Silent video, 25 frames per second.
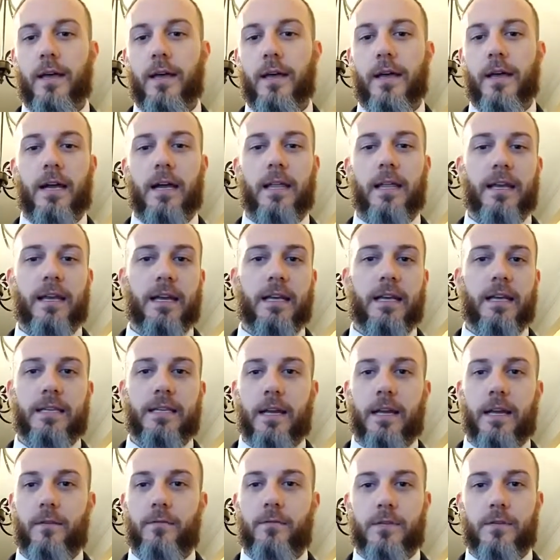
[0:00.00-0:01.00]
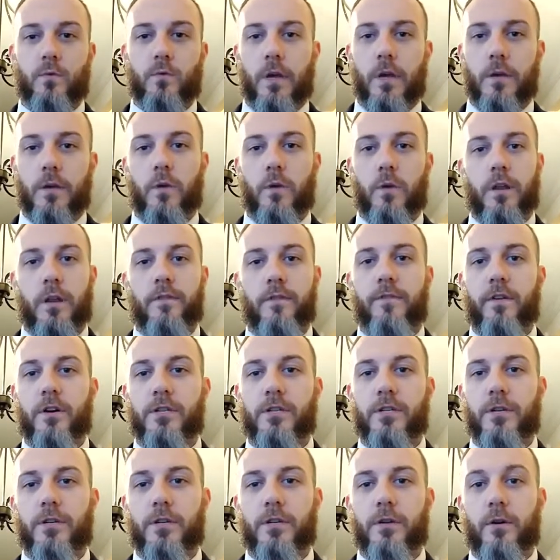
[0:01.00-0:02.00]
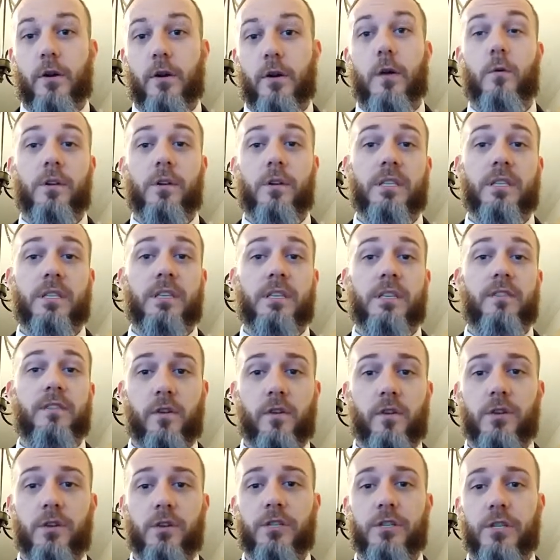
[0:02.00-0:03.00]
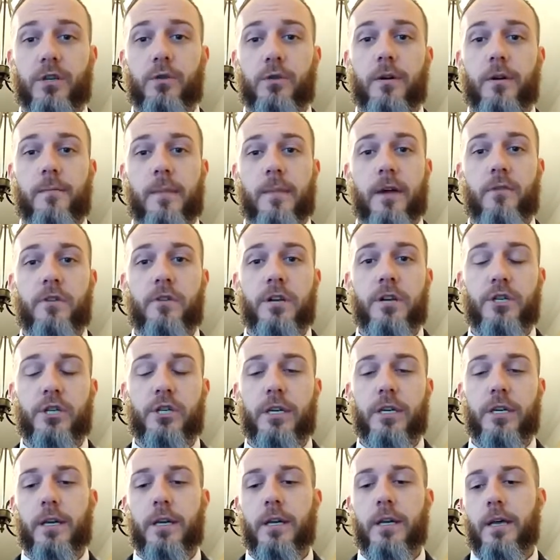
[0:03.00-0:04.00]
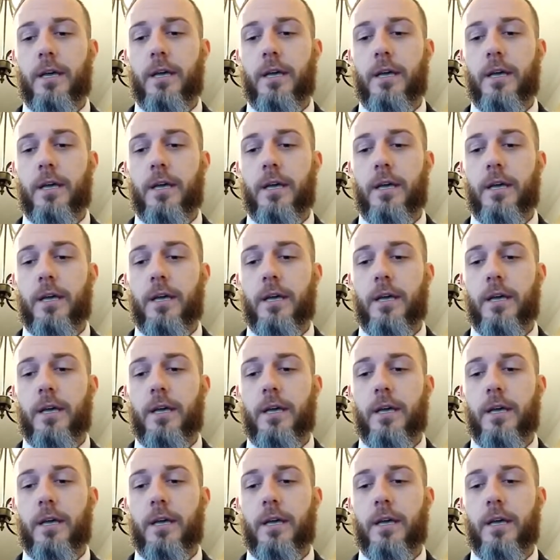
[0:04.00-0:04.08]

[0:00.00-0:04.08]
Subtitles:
Like I said, I was one of the first to do, or I was the first to do it in my region.